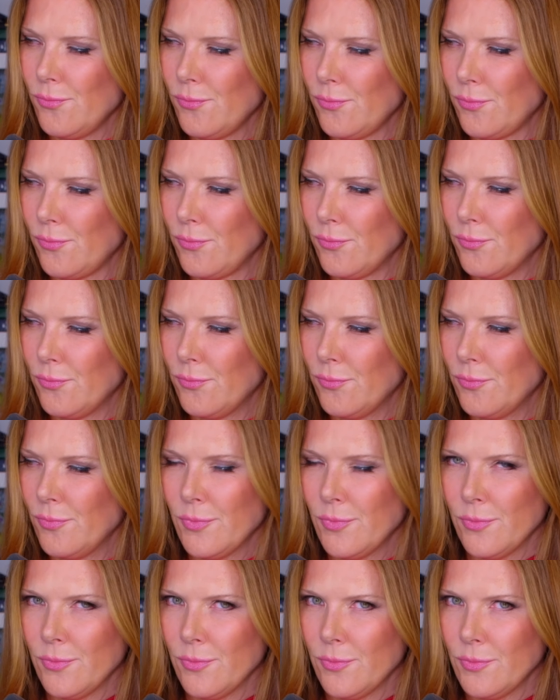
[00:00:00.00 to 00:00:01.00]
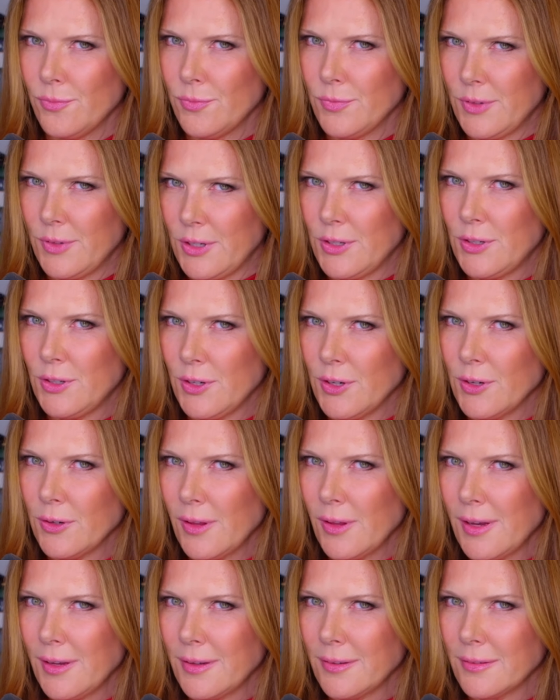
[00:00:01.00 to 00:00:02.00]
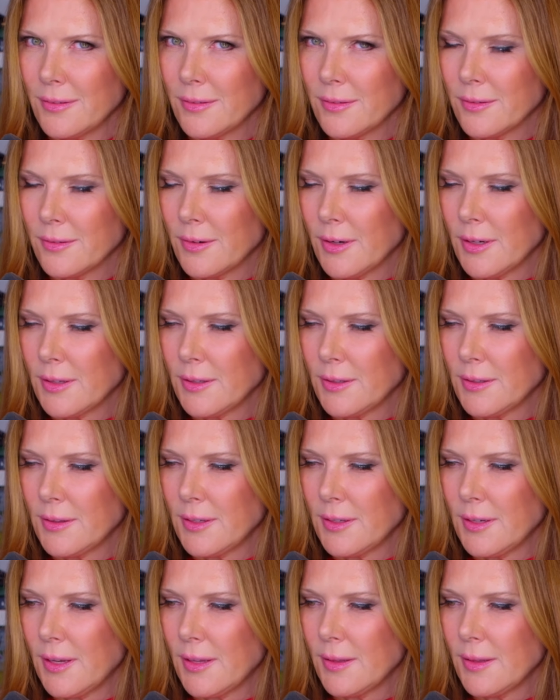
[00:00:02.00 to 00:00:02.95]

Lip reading: Hmm. Did you hear that right there at